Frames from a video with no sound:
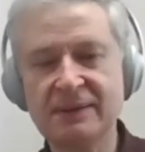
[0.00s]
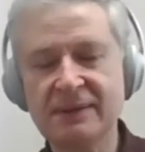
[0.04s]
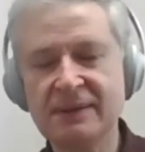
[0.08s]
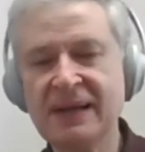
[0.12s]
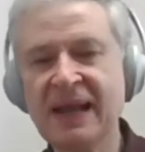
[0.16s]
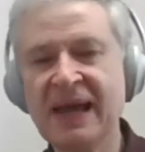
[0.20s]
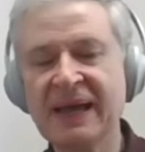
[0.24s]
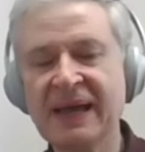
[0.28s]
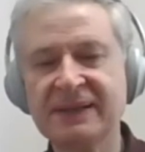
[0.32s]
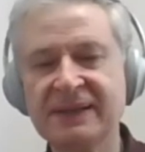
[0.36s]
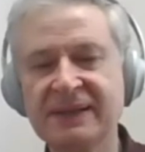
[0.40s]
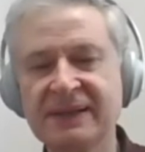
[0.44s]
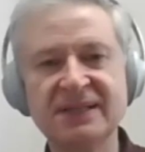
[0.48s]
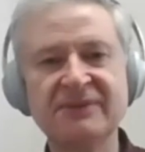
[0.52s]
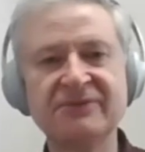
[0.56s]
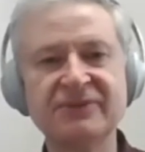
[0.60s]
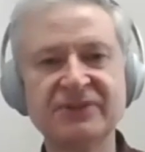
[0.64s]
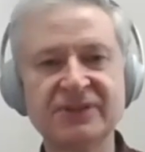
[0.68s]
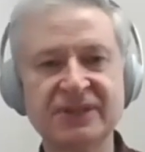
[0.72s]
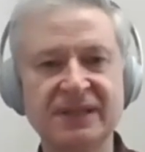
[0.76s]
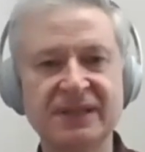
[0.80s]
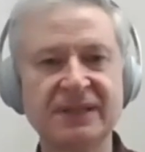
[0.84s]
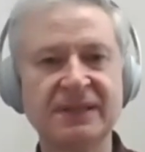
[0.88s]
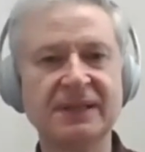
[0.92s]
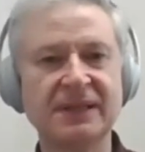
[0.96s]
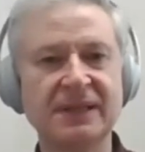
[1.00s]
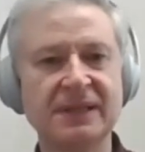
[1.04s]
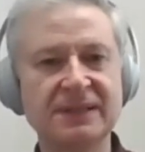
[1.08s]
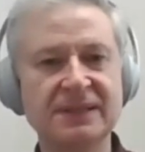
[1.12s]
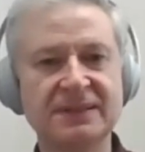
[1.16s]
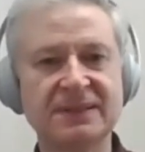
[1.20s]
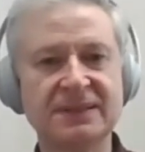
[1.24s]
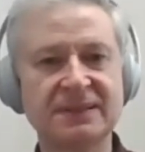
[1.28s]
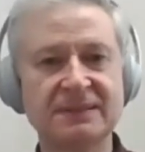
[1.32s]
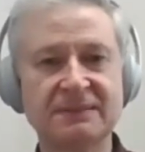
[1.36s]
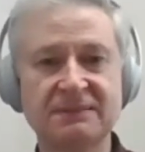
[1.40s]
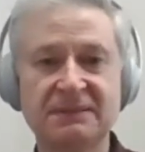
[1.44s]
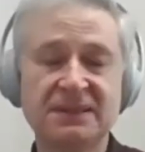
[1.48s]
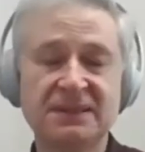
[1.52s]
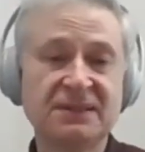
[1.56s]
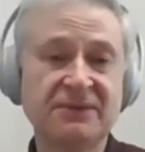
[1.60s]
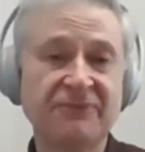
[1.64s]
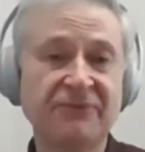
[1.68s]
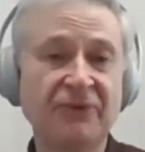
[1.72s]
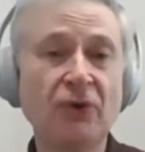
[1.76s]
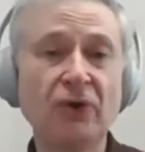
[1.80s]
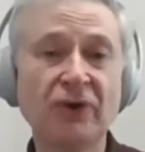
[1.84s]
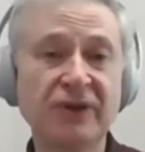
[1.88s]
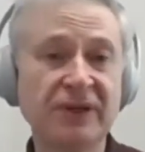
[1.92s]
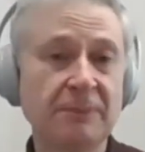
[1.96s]
negativity is, is
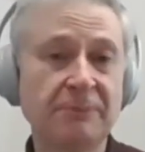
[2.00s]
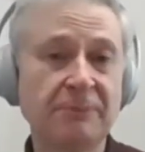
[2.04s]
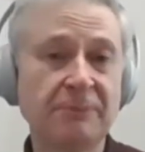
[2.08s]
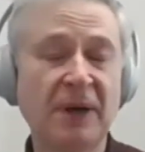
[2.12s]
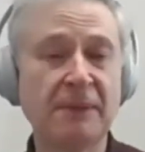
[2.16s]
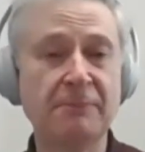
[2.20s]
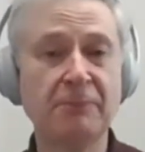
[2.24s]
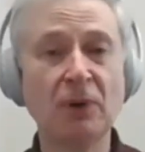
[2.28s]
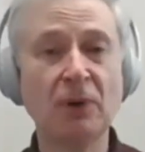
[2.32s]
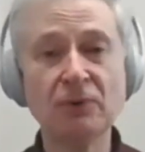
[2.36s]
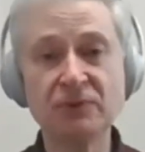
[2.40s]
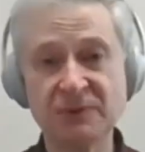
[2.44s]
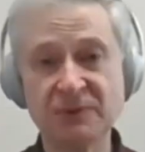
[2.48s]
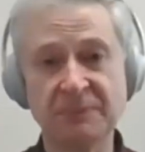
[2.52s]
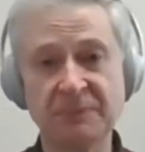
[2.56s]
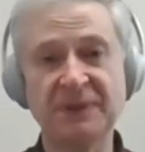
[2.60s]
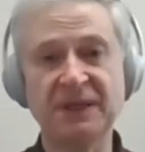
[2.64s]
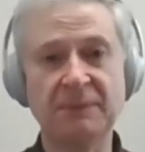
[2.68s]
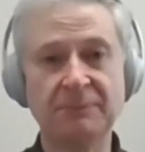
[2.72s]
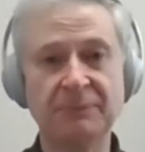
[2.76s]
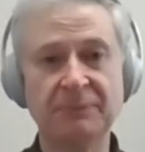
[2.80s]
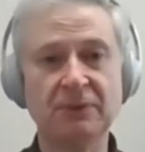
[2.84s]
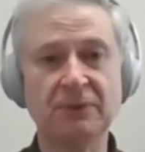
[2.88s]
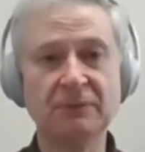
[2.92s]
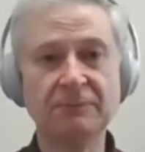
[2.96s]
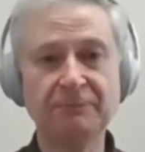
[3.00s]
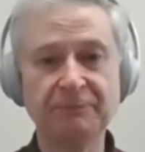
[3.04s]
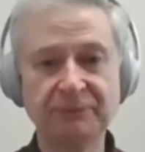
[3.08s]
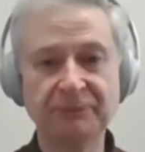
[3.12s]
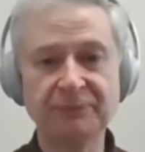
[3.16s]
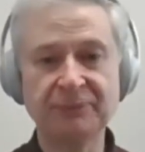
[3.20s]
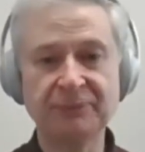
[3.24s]
avoided by most people.